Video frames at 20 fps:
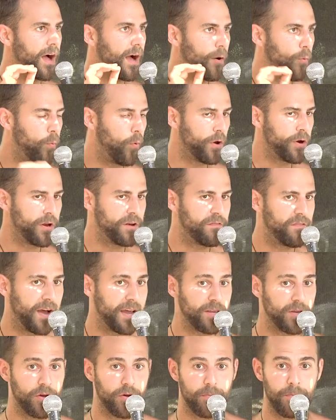I want to
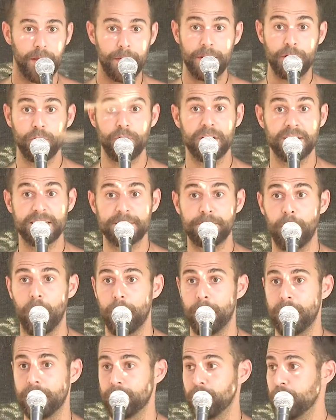invite you, maybe do an
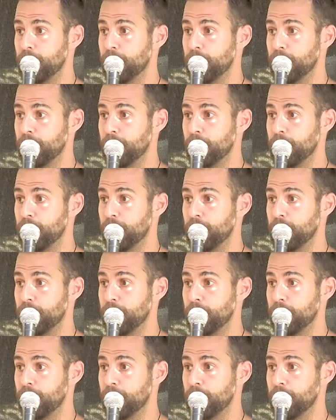experiment.